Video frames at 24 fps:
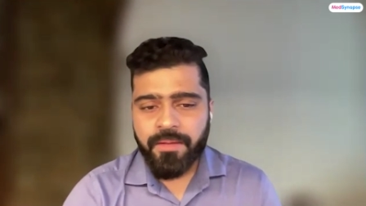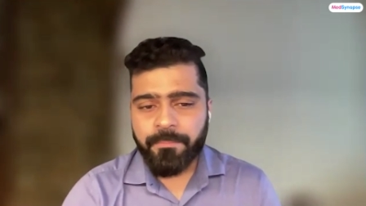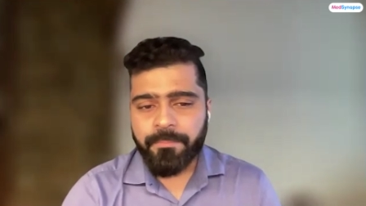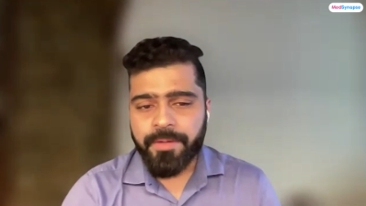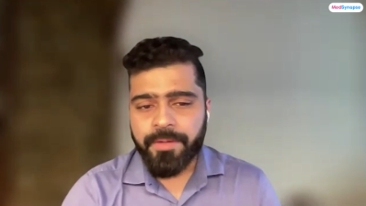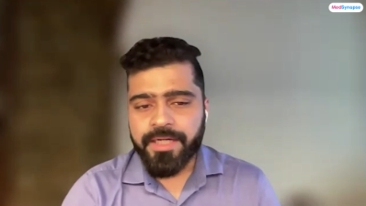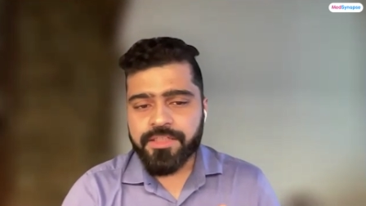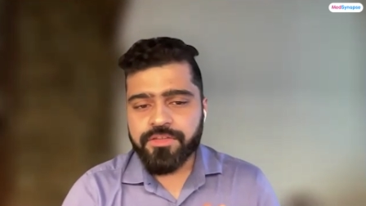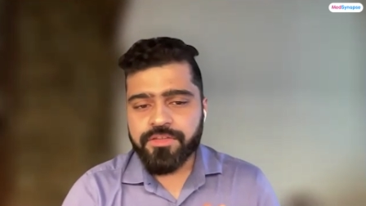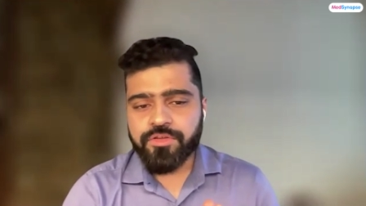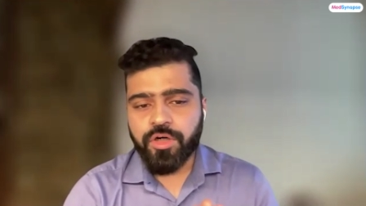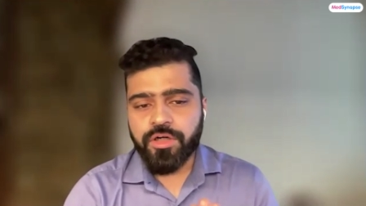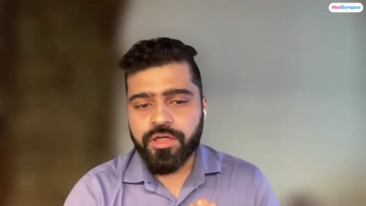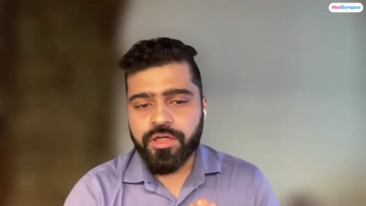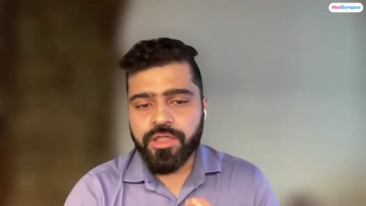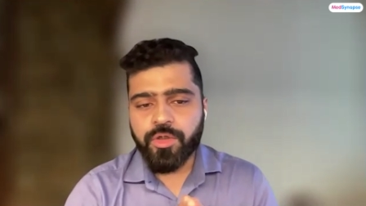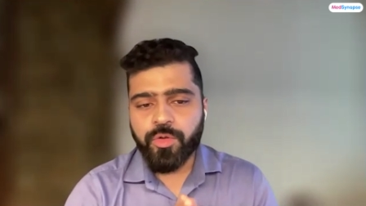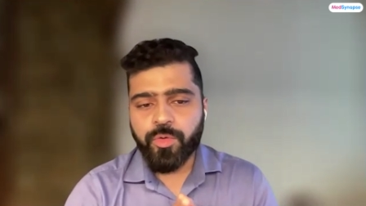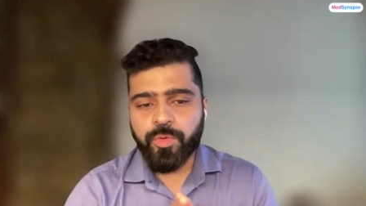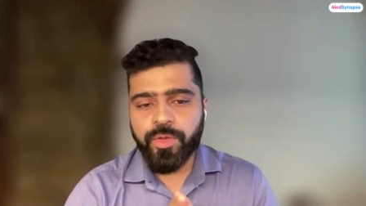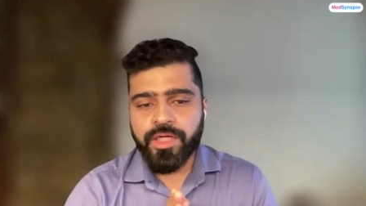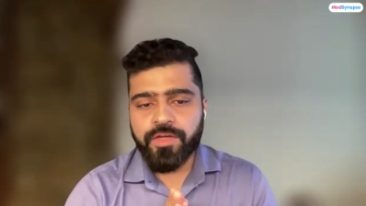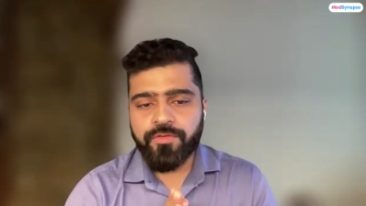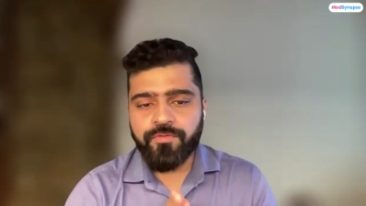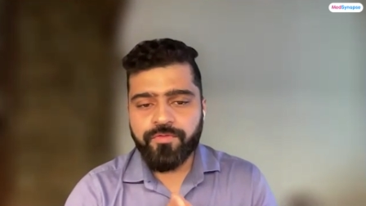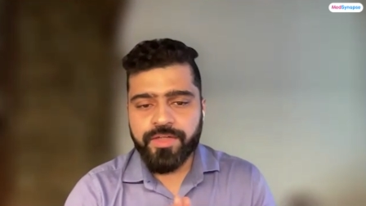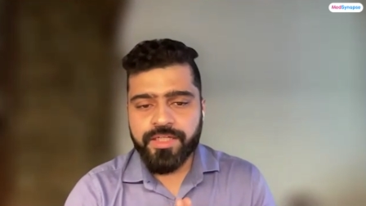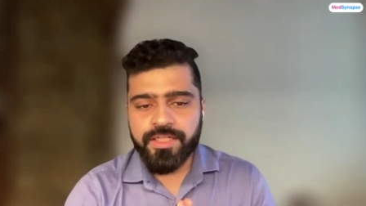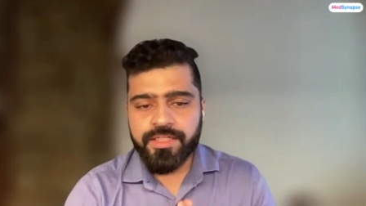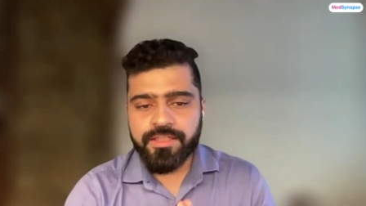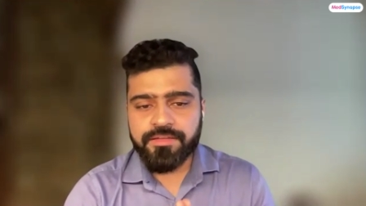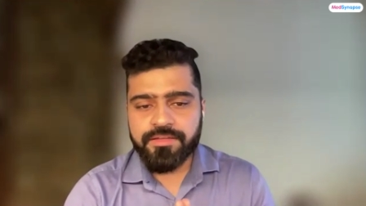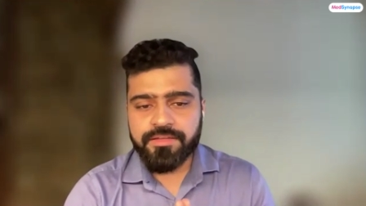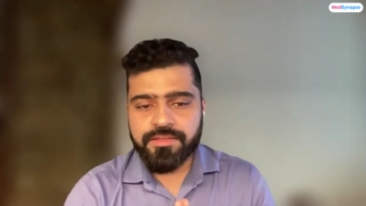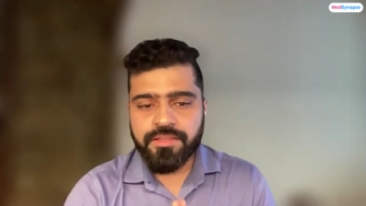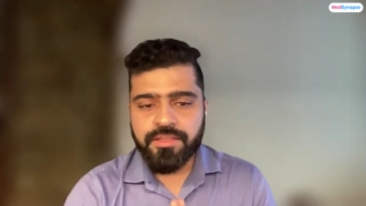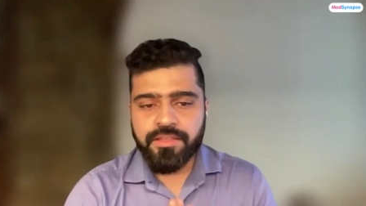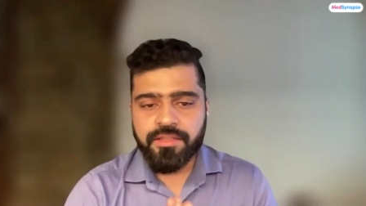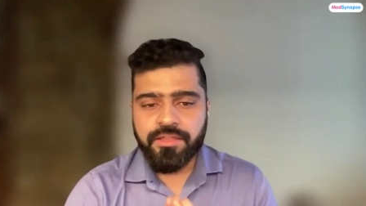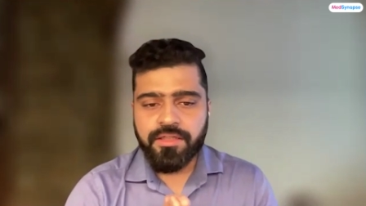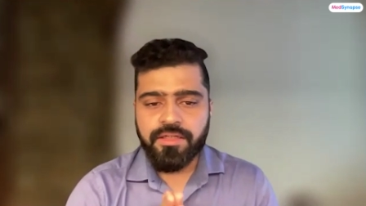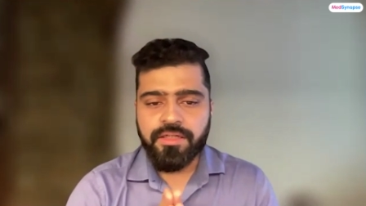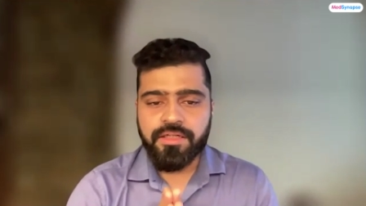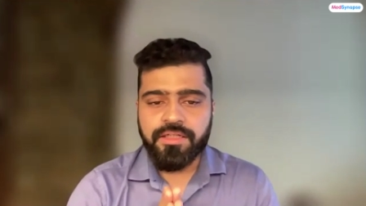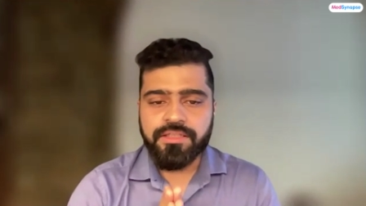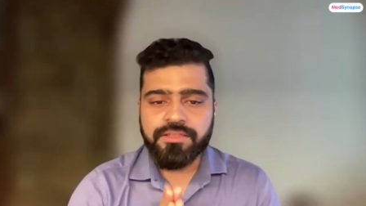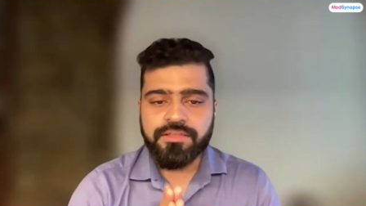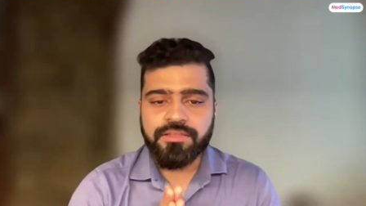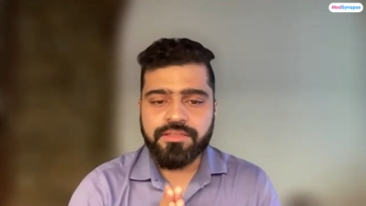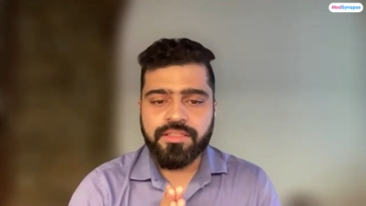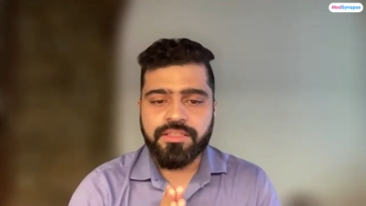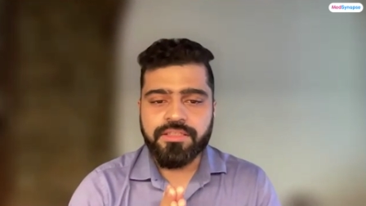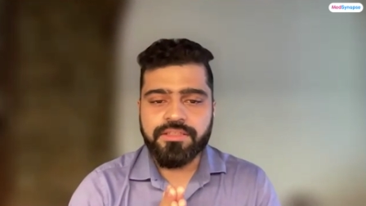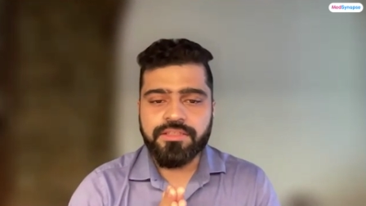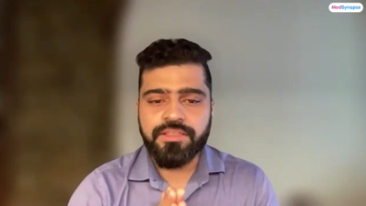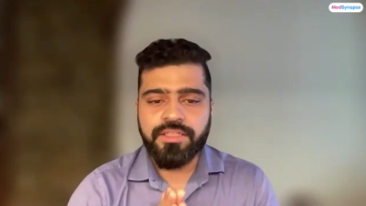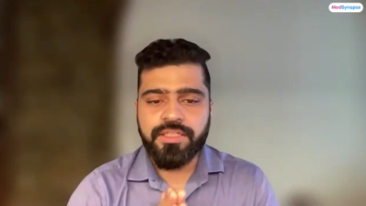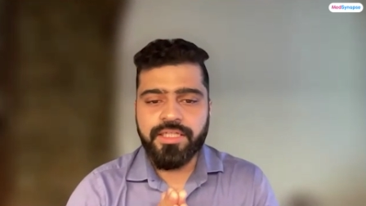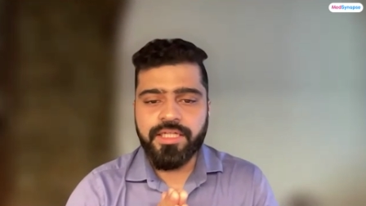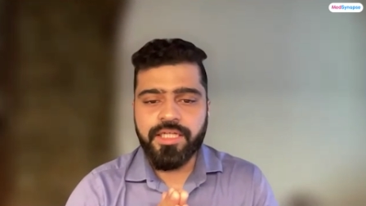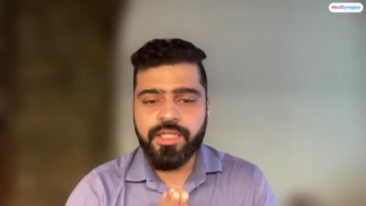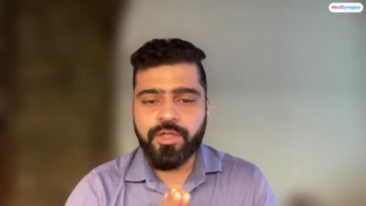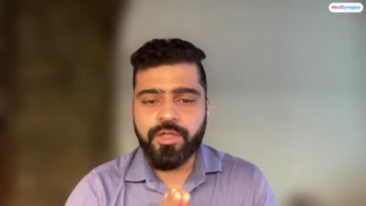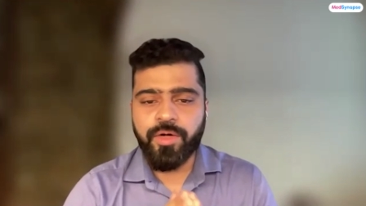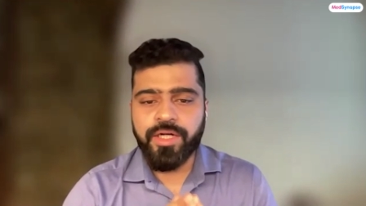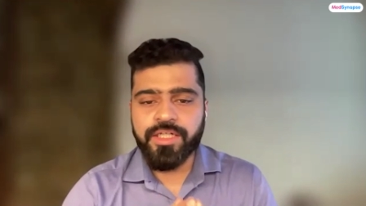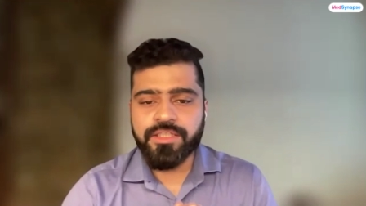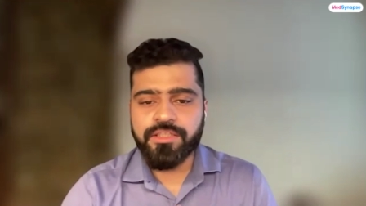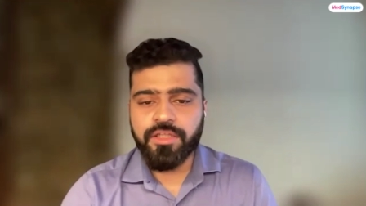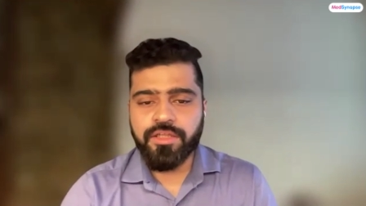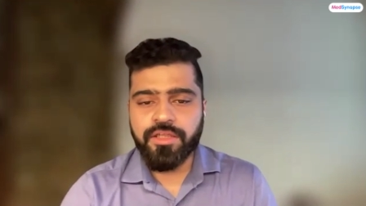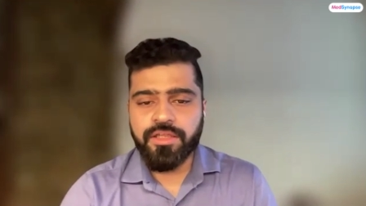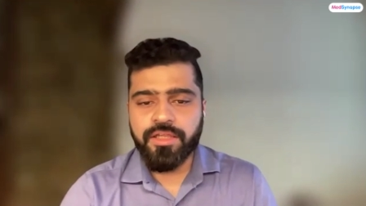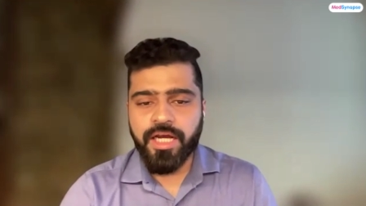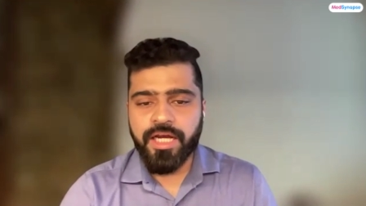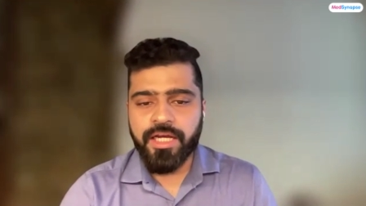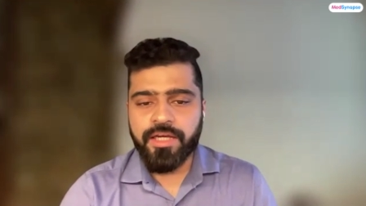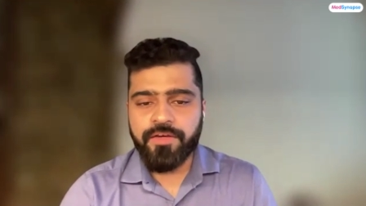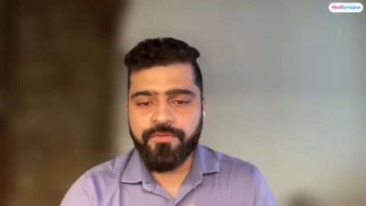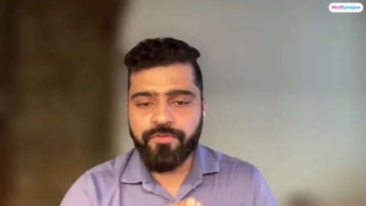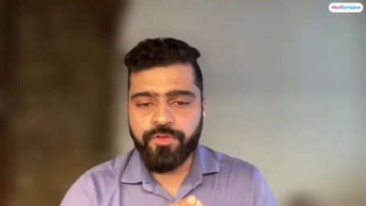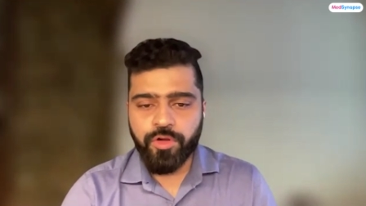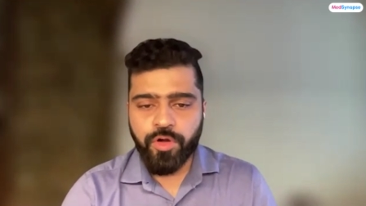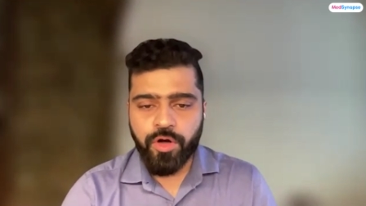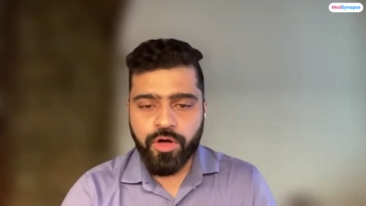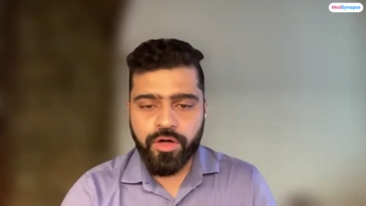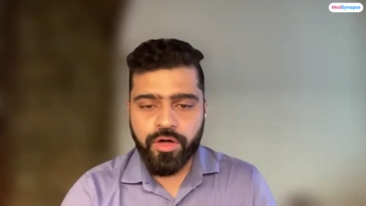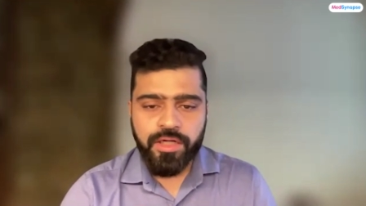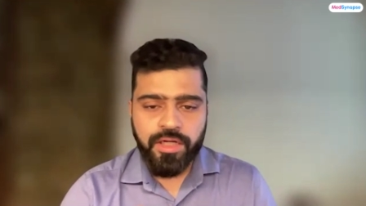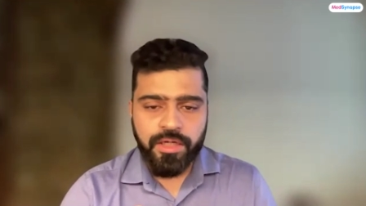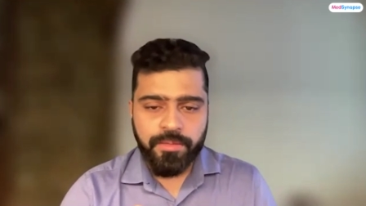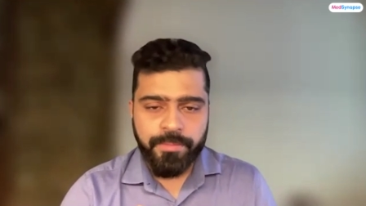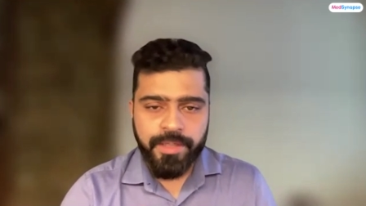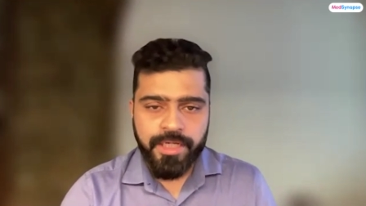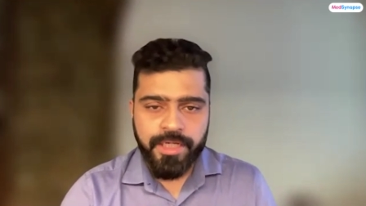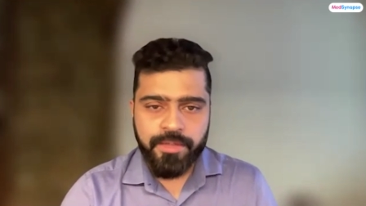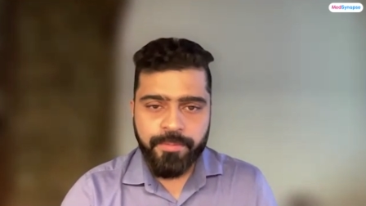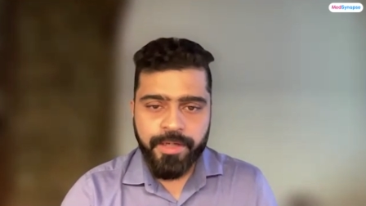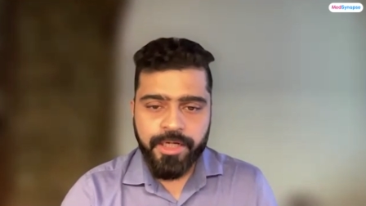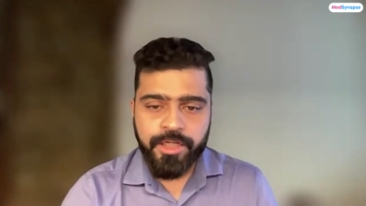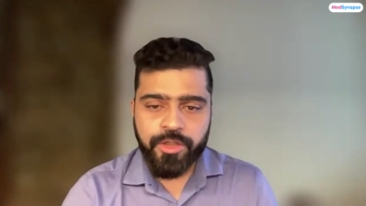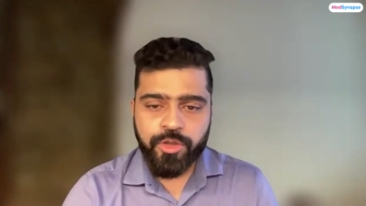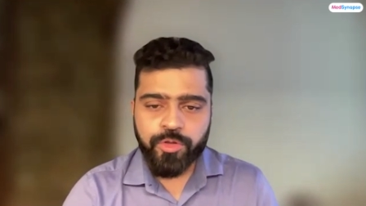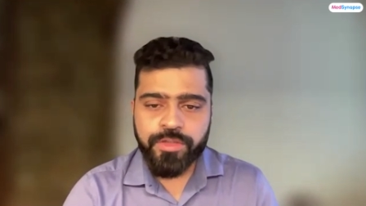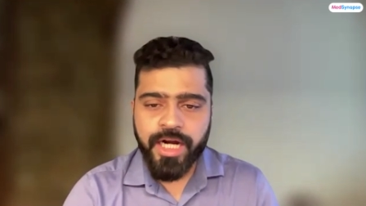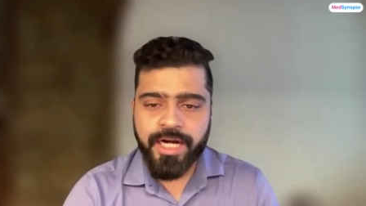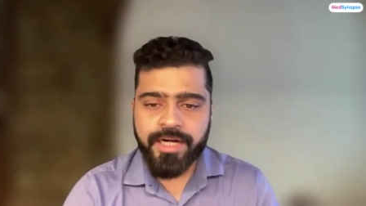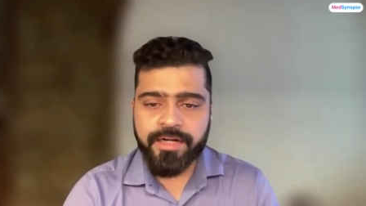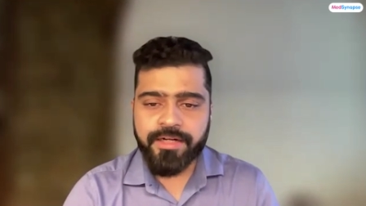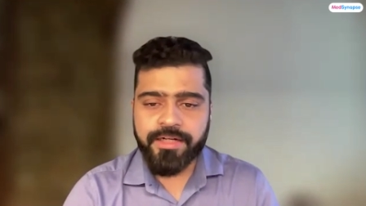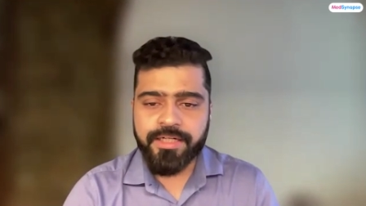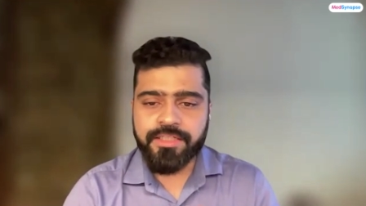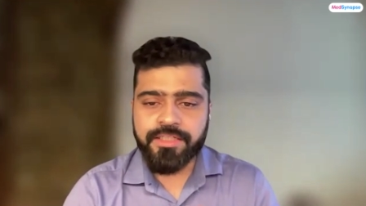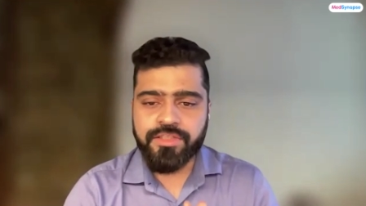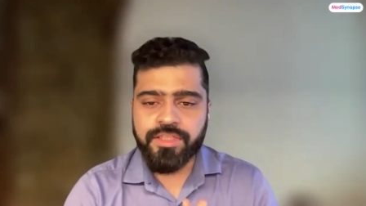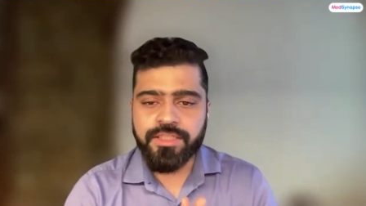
But it's not a quick fix. Surgery requires a lifelong commitment to dietary